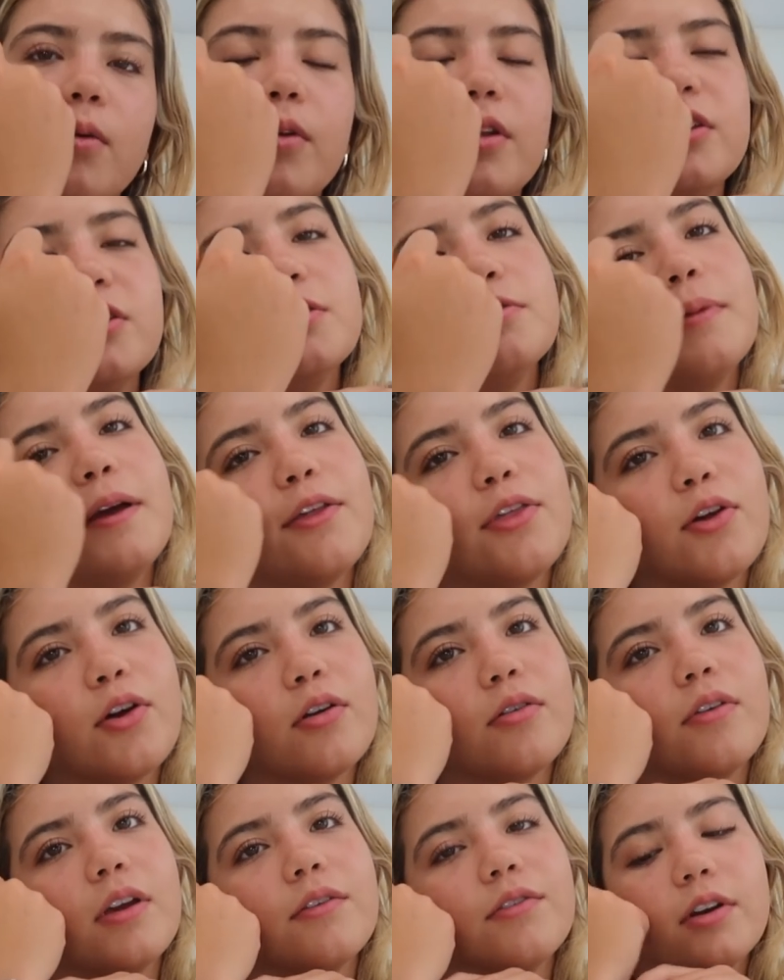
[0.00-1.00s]
Well, this is my
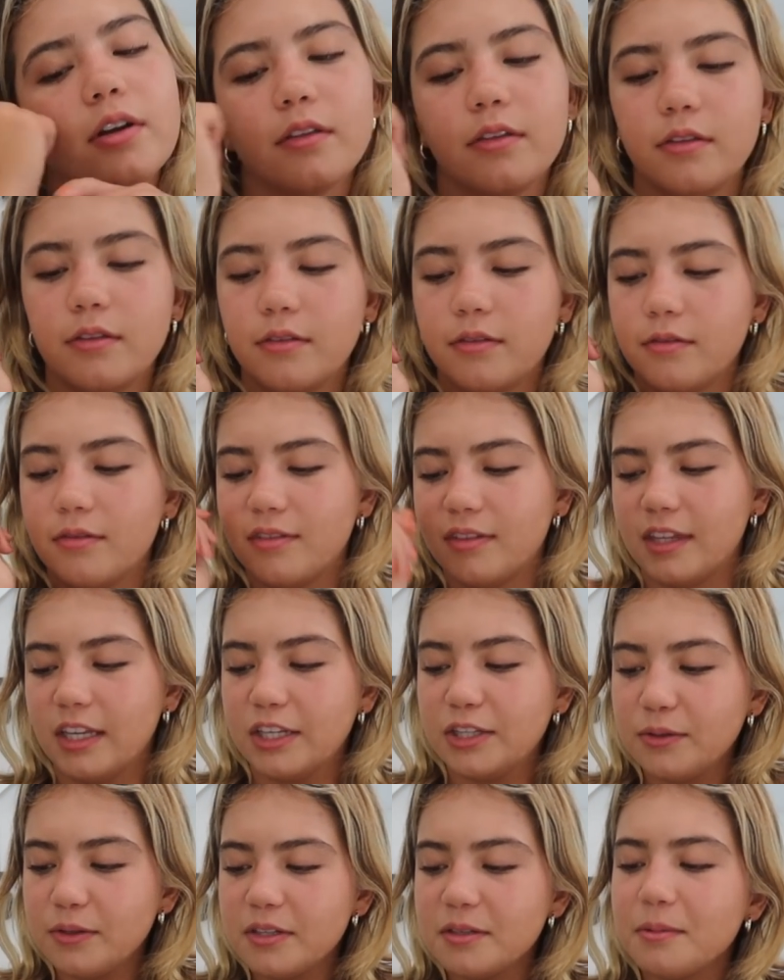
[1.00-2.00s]
third favorite.
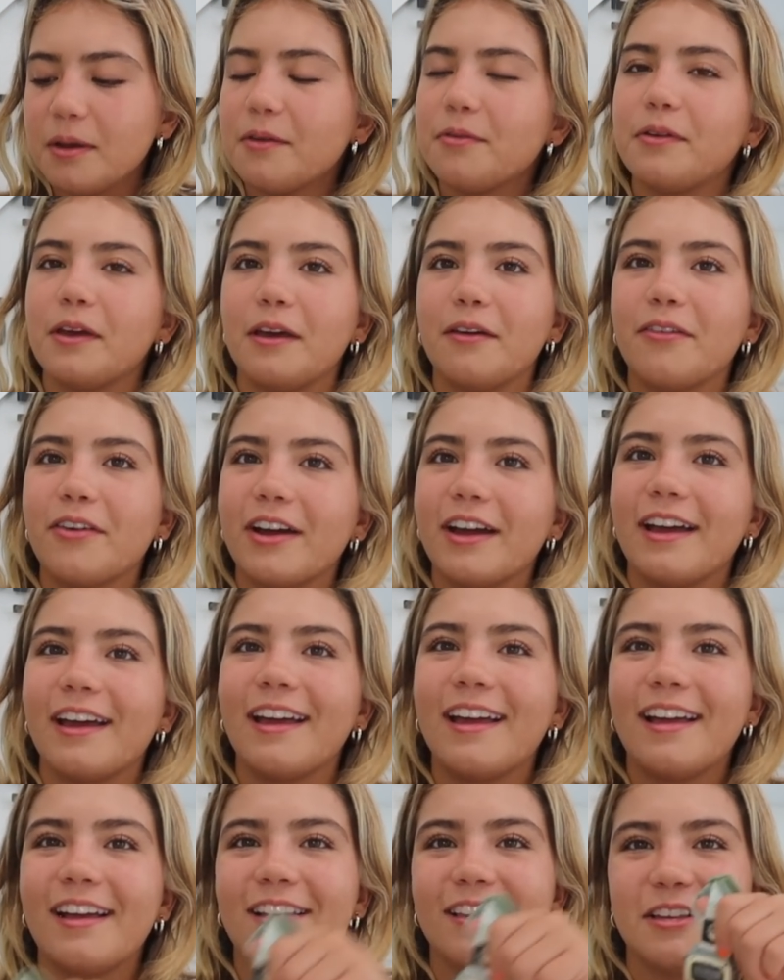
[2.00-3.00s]
This one's my favorite.
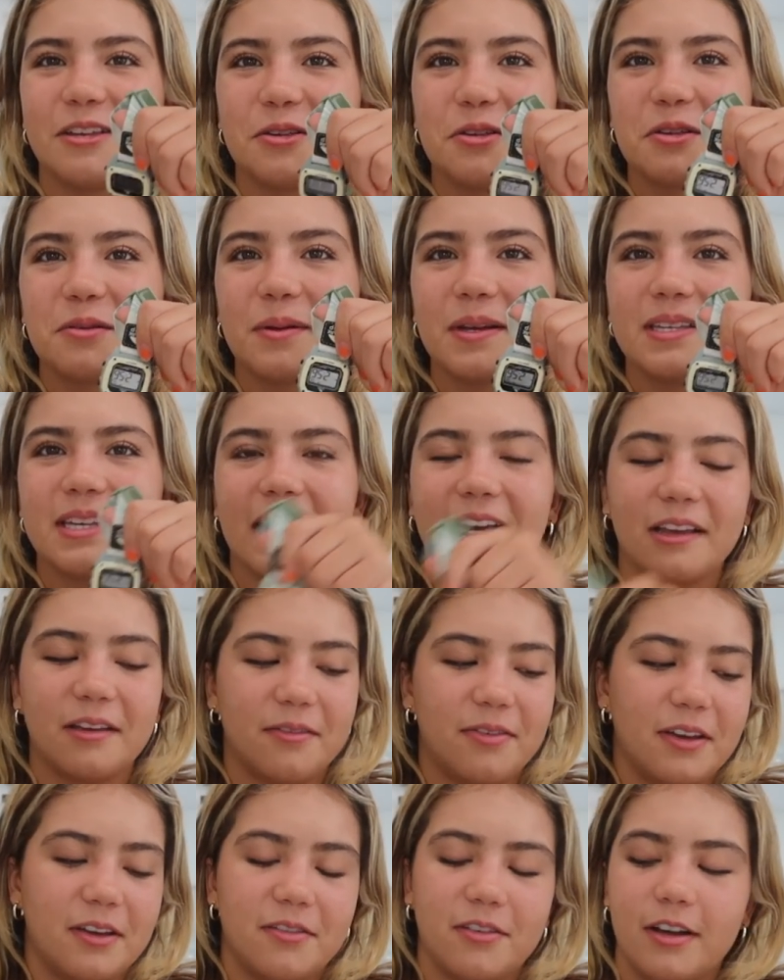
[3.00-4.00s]
This one's my second
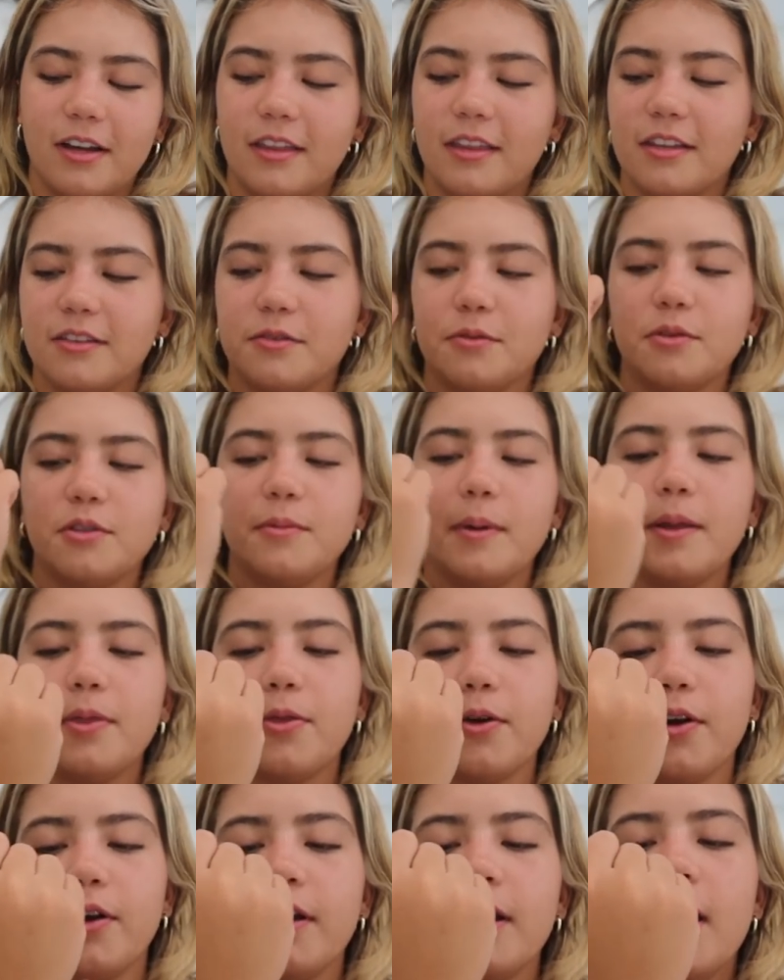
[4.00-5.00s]
favorite. This one's my
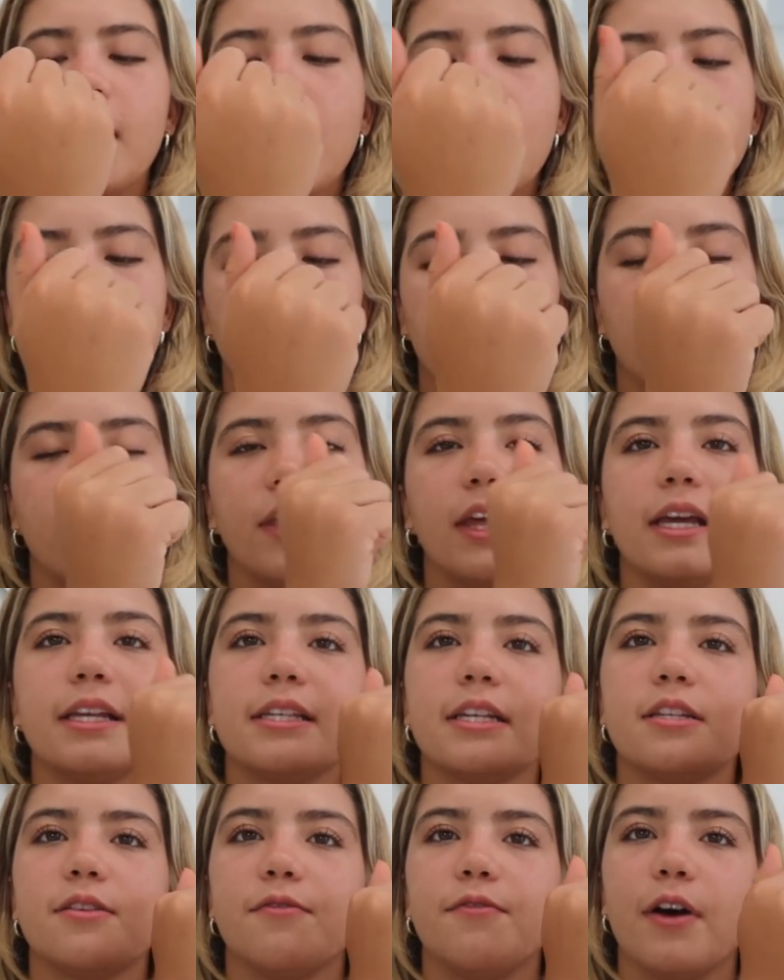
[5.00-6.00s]
third. The only thing is
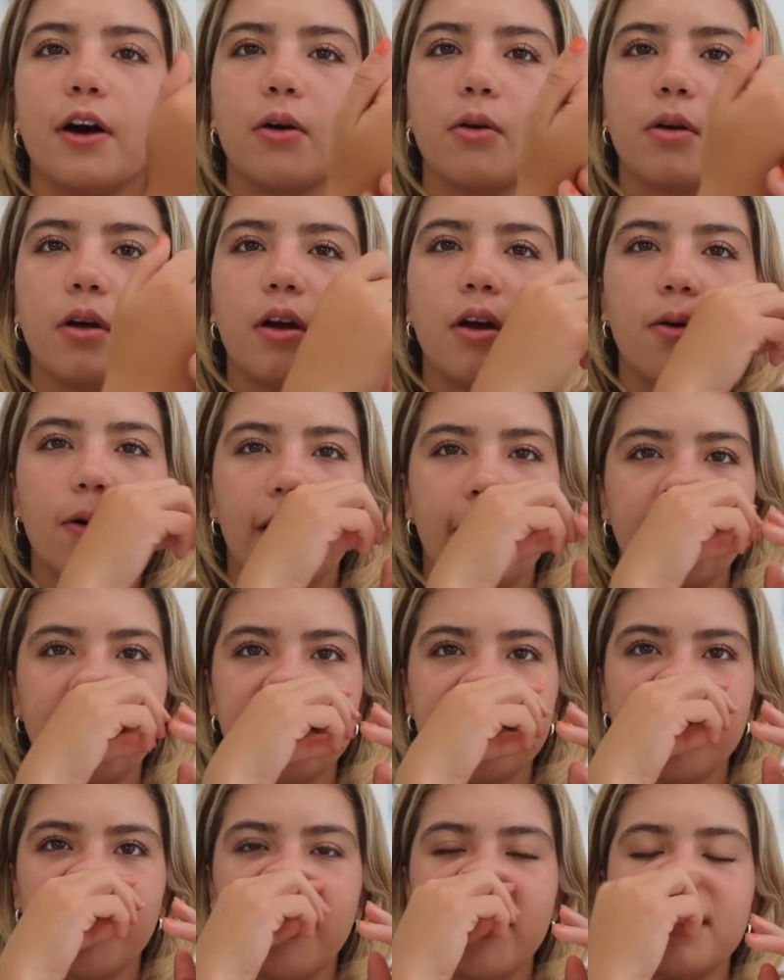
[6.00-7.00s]
it's Velcro, and I
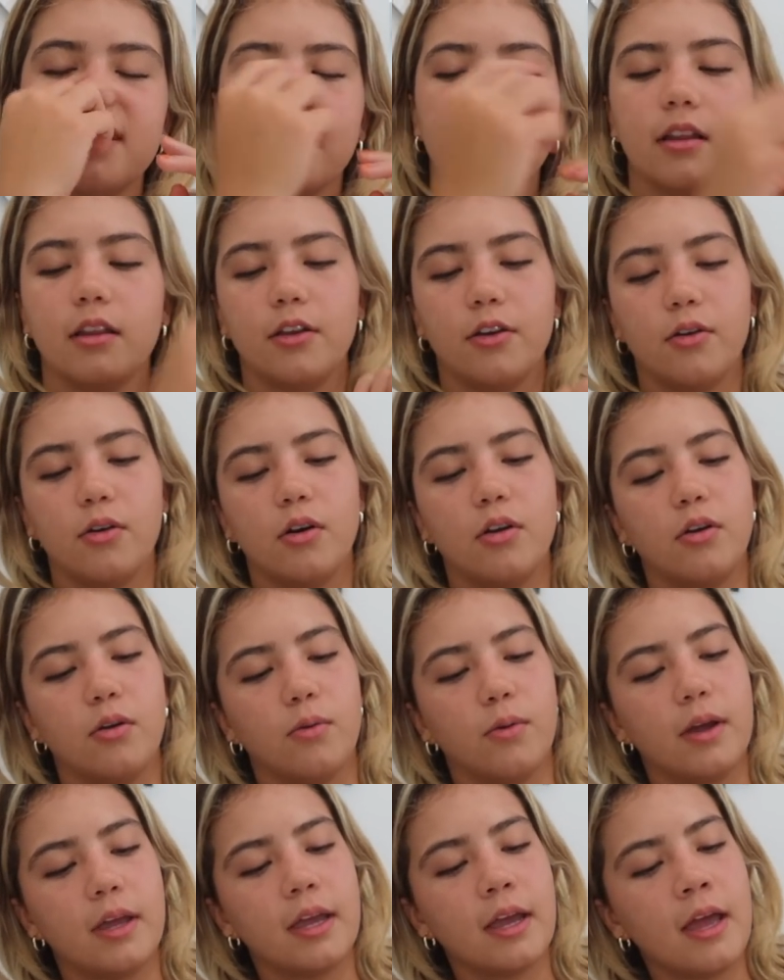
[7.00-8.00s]
just heard it's like a little
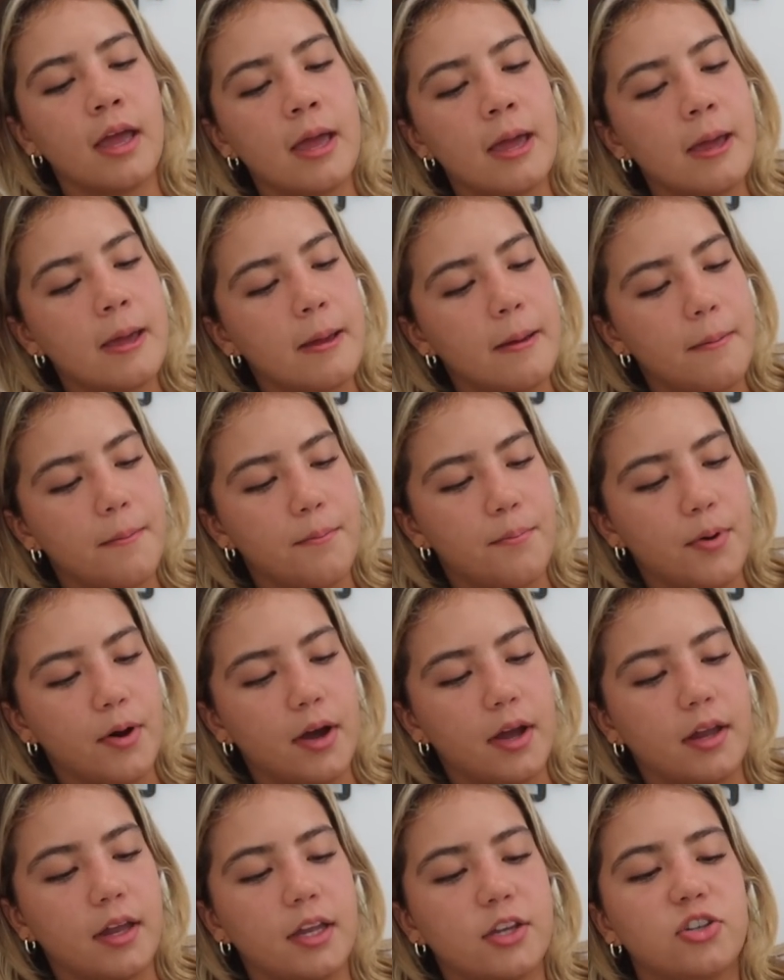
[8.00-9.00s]
annoying,
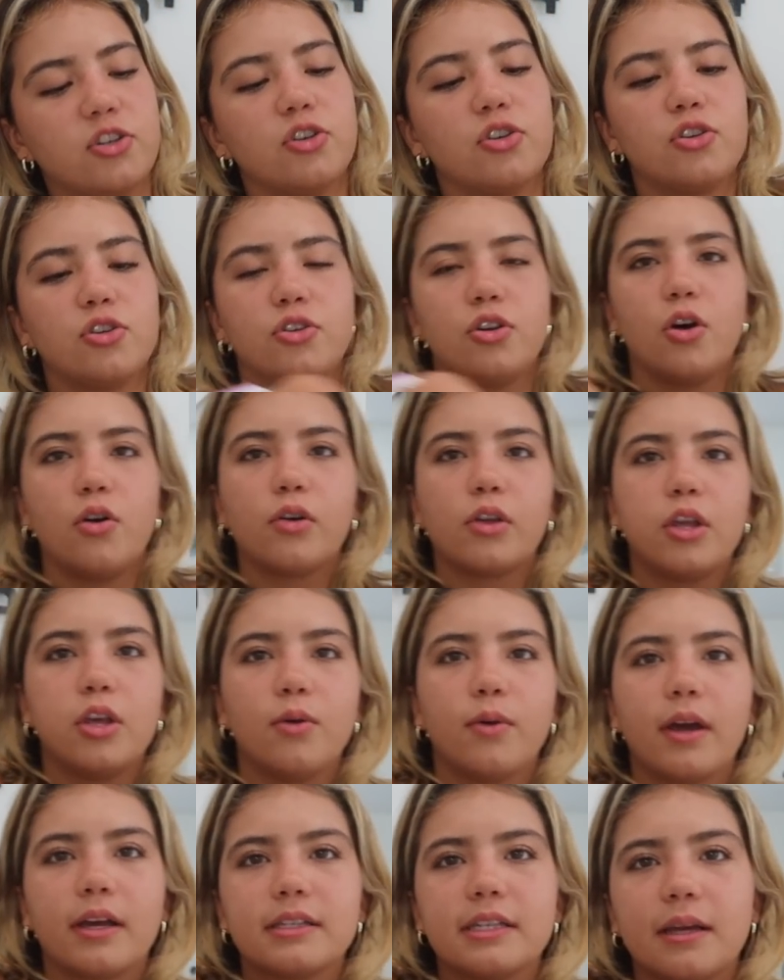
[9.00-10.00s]
but it's just so
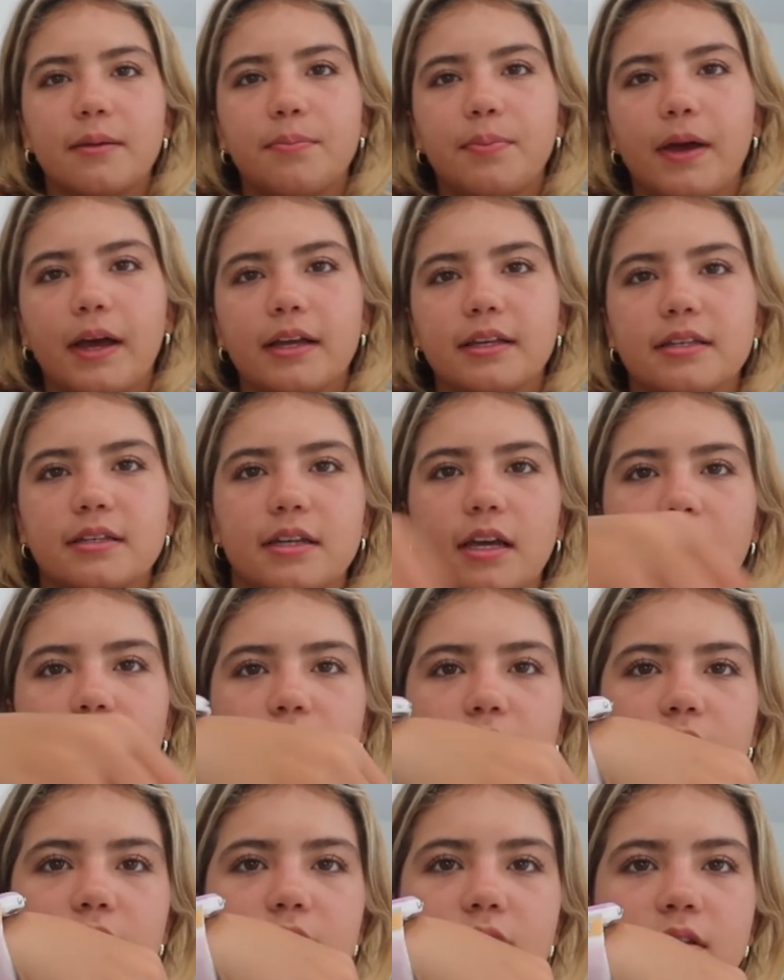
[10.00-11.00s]
cute. It has like
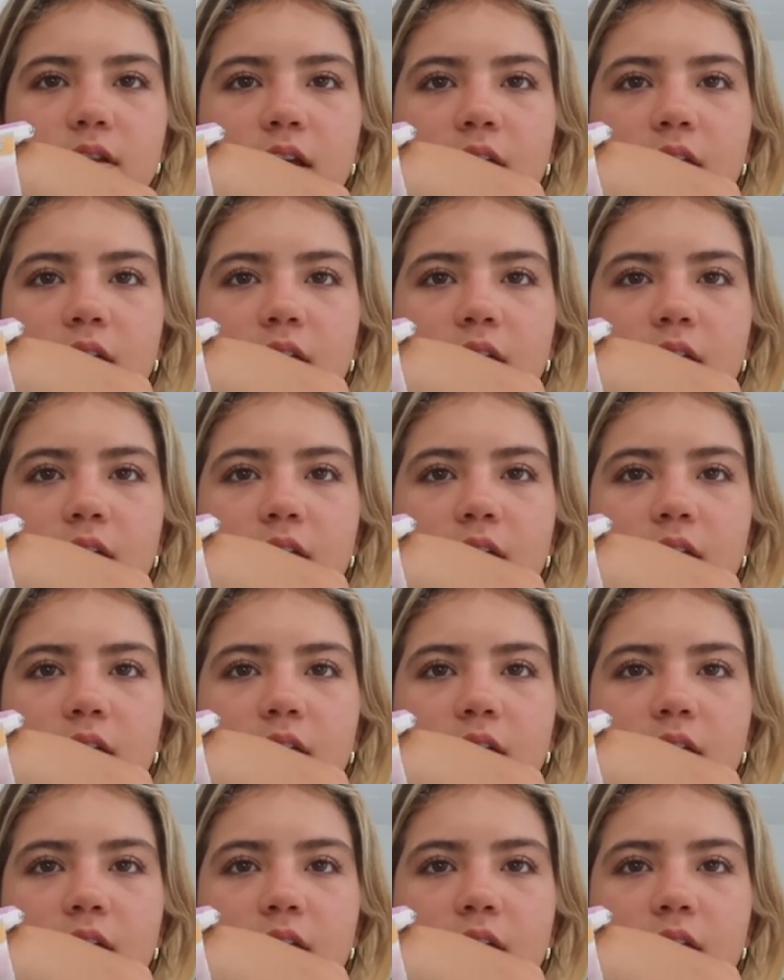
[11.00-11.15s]
pastels.